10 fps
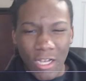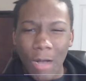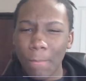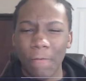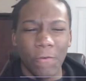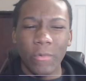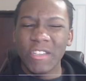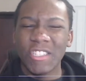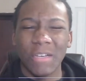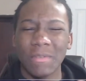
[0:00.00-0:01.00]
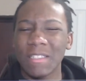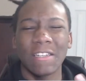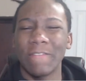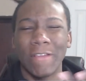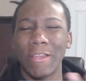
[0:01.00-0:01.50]
Before we jump into
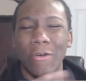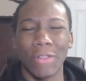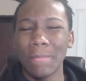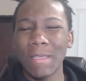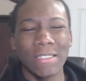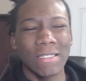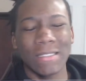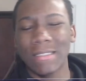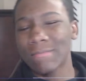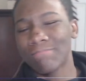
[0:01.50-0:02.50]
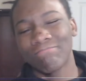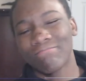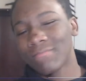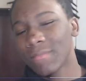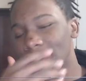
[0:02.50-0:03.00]
the video, let me just
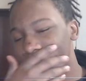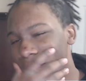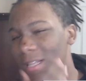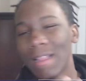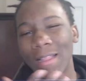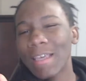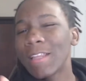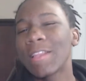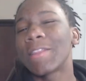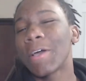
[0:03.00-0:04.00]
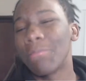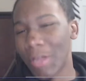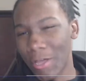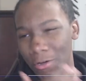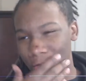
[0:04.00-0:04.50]
look at the
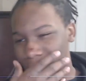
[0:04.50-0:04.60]
thumbnail.